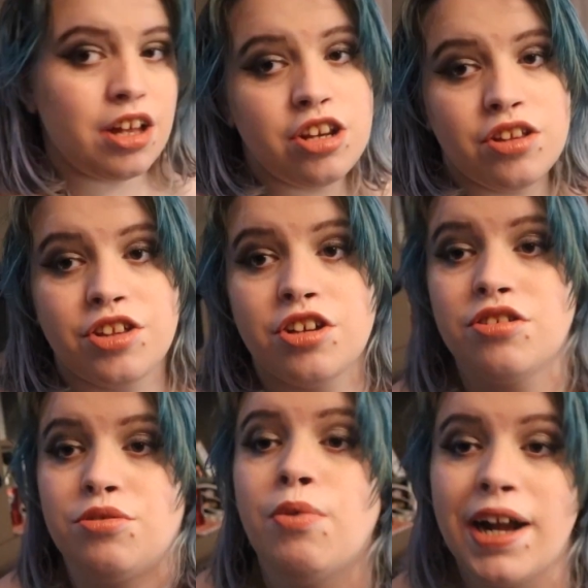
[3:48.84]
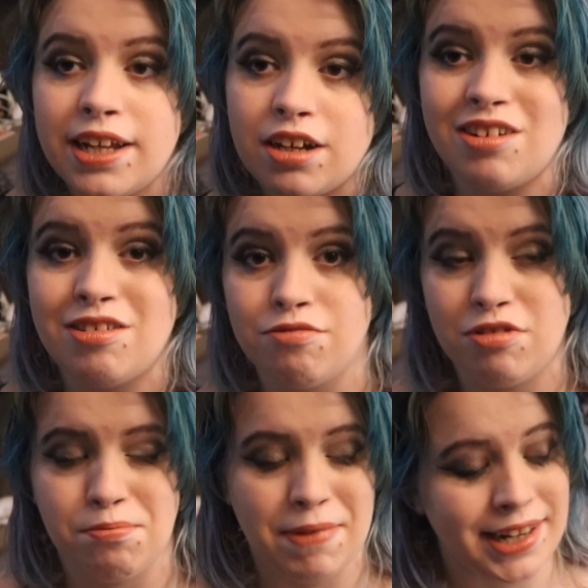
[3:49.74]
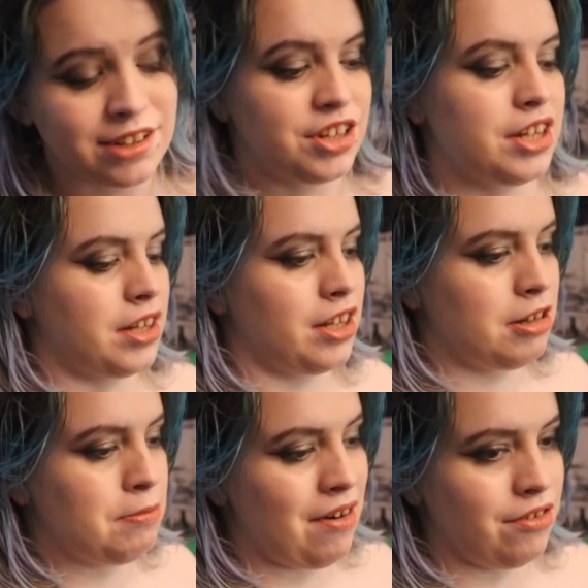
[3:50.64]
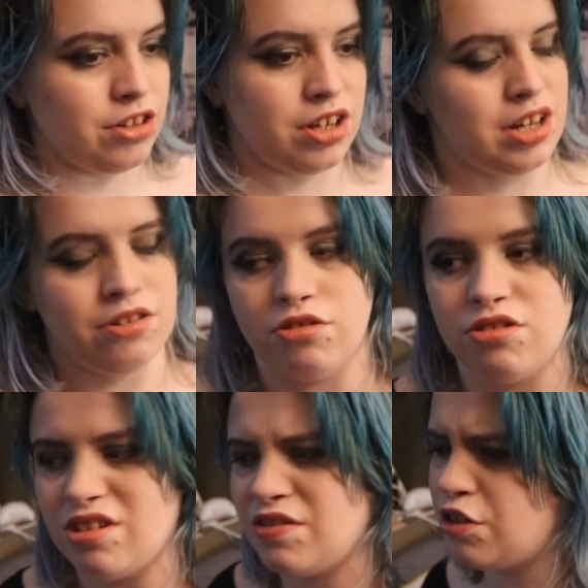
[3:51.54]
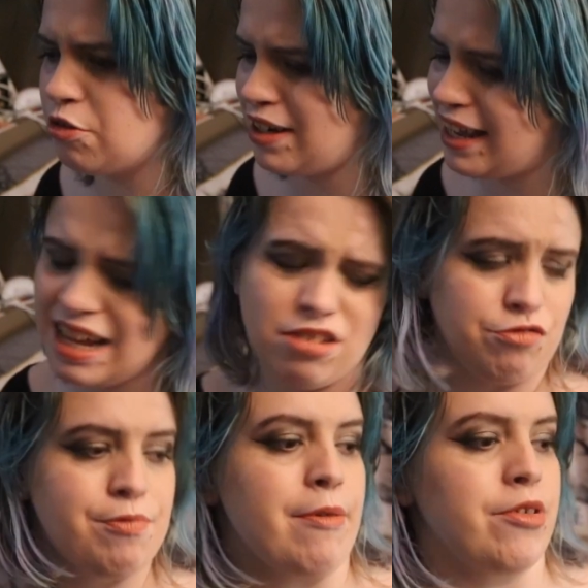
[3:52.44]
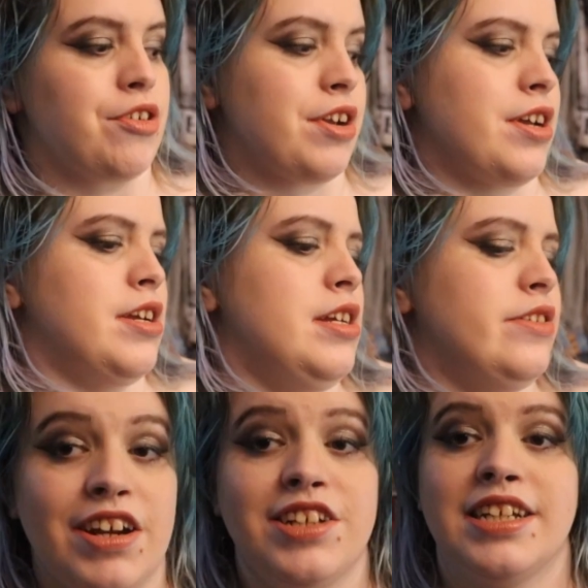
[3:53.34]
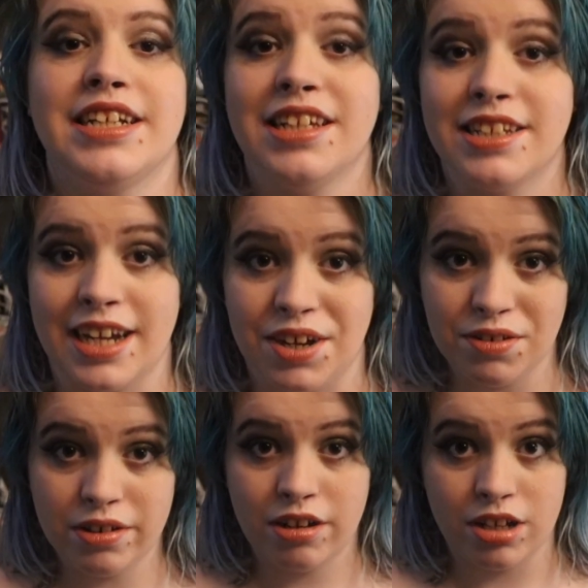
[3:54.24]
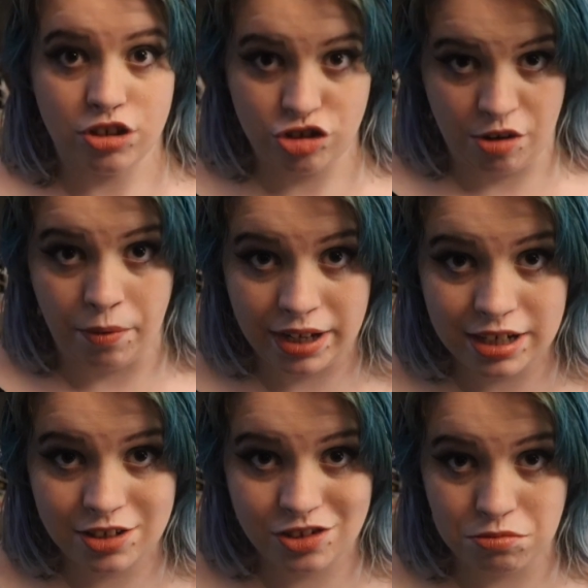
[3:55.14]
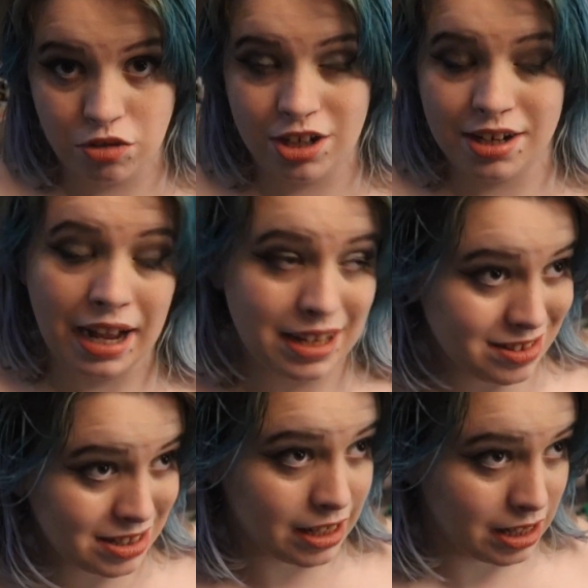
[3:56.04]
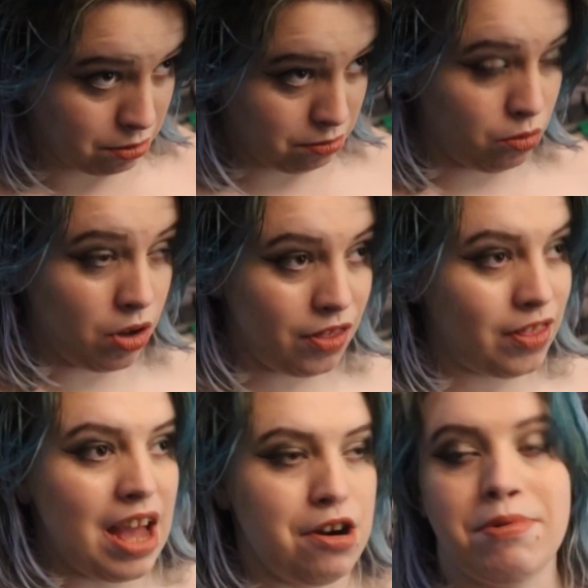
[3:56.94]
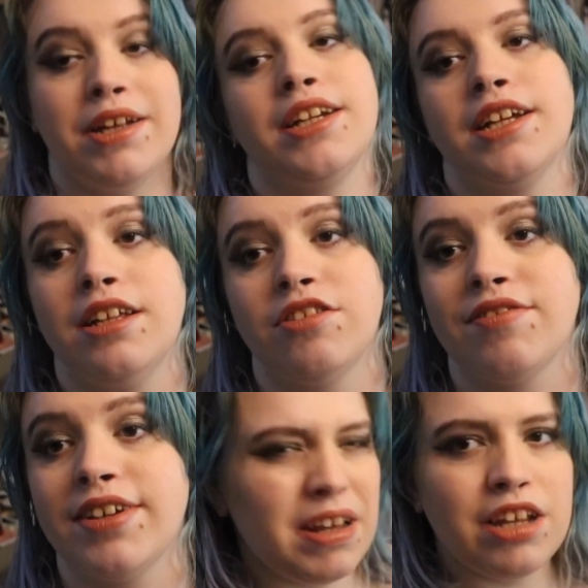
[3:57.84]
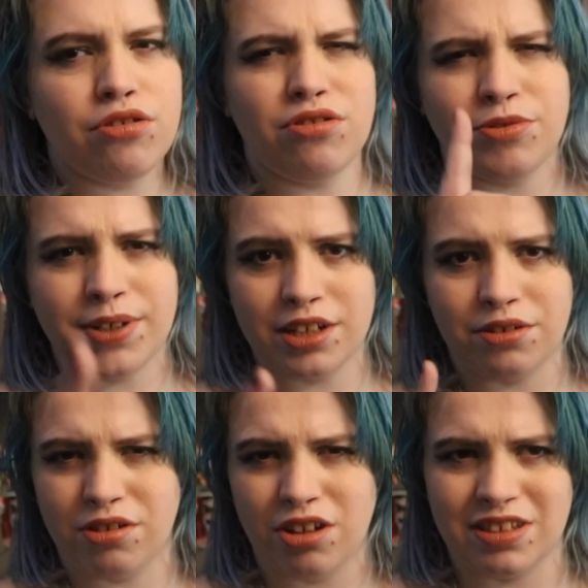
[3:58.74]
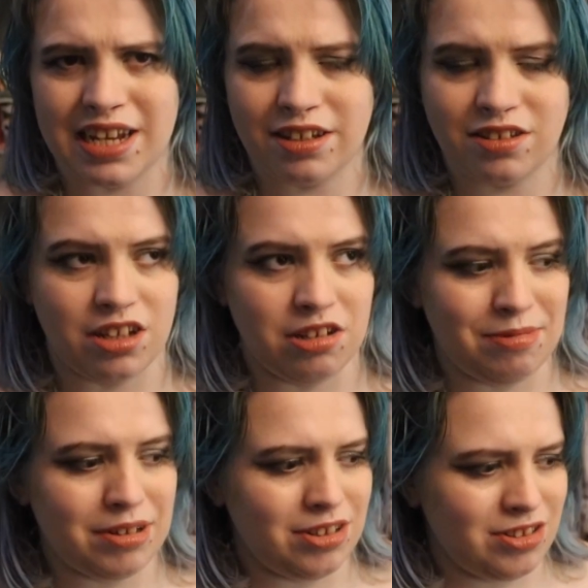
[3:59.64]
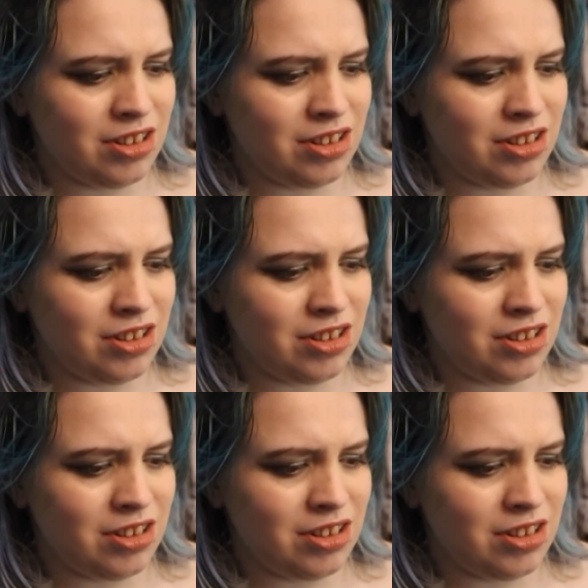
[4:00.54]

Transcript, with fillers: Another good way of managing paranoia, or if you want to get help with paranoia, is writing it down, showing it to someone and asking them what their opinion is of it. Make sure to include context though, because